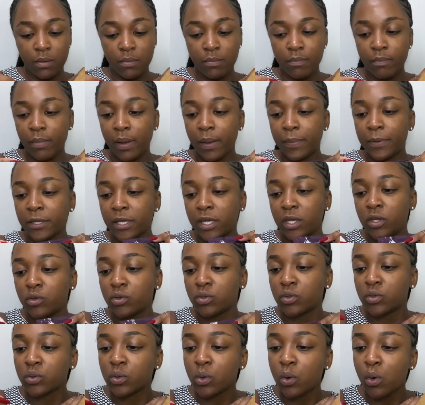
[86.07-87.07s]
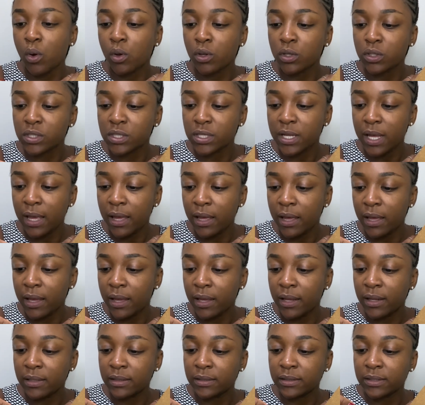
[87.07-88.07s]
barbecue sauce
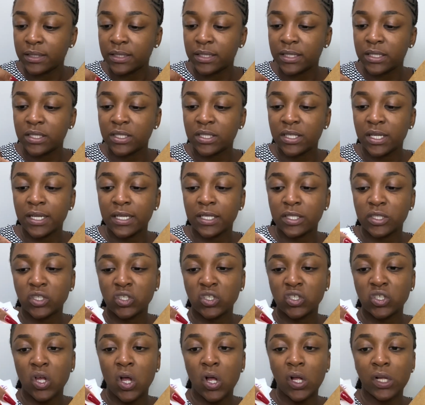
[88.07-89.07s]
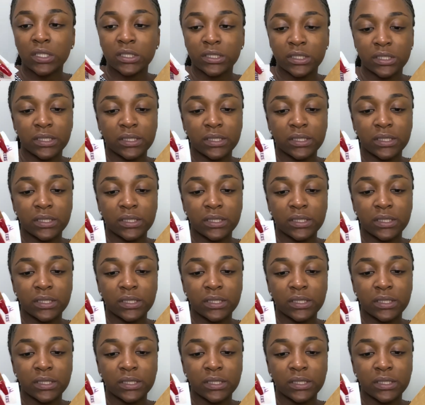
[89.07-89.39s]
and seasoning salt.